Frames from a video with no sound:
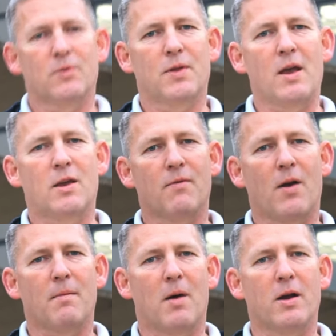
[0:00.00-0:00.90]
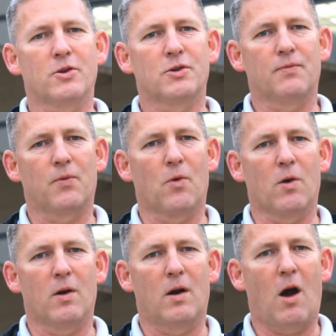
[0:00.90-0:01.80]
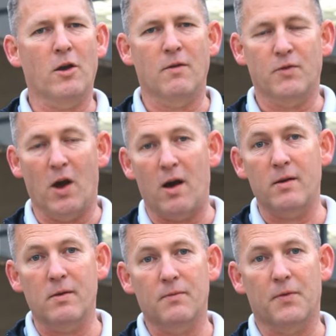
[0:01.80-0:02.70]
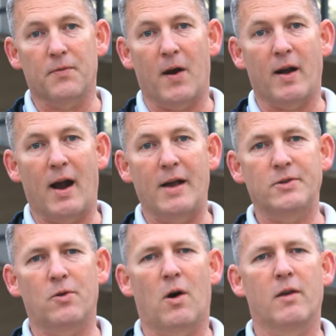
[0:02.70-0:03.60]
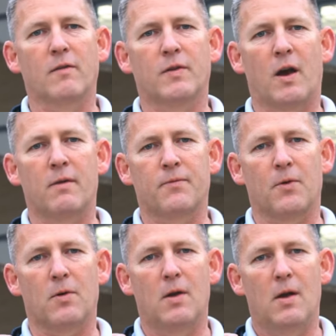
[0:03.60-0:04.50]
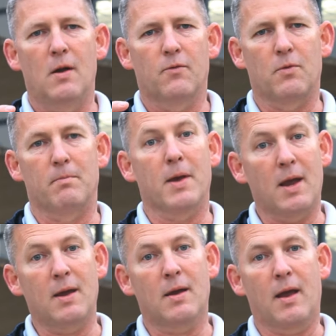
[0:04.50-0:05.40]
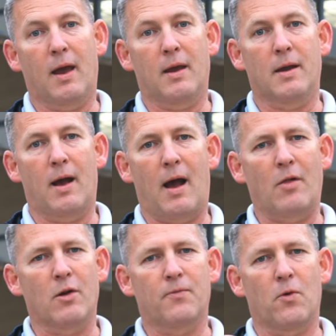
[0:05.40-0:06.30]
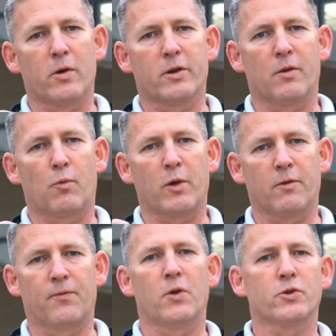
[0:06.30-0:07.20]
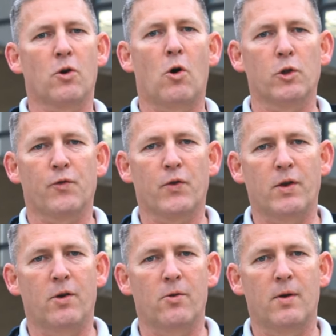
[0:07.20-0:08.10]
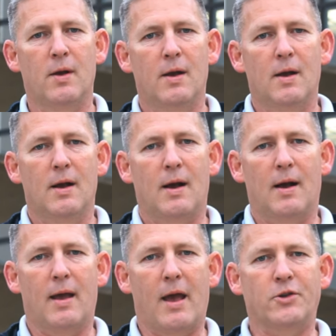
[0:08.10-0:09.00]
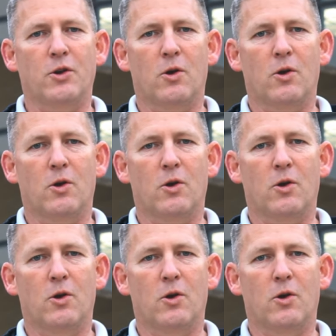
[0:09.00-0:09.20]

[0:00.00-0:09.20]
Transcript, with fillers: thank you very much for all you've done for Bearden High School, all you've done for me, and I look forward to what the future holds for you as you